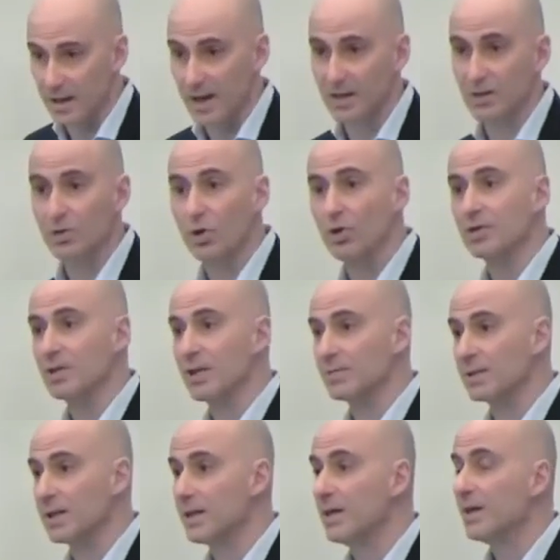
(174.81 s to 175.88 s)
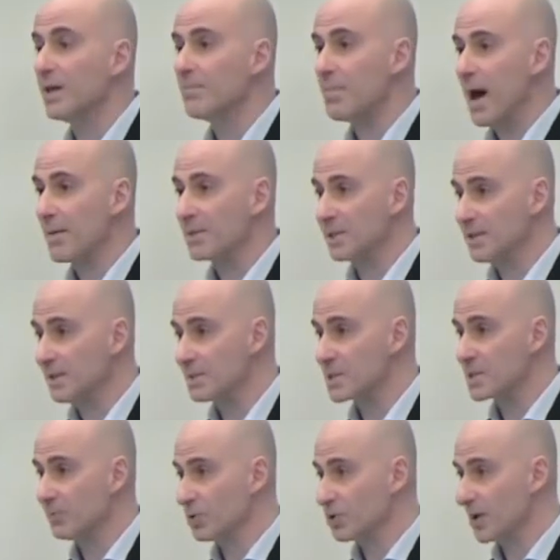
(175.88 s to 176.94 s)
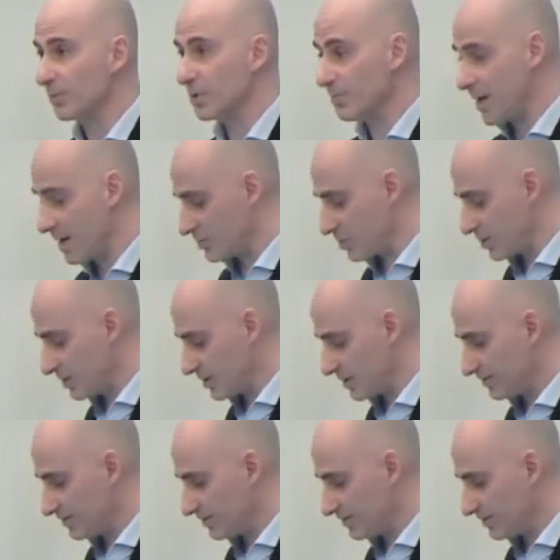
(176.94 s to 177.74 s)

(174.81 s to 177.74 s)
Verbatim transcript: and other uh, paradigms which are emerging.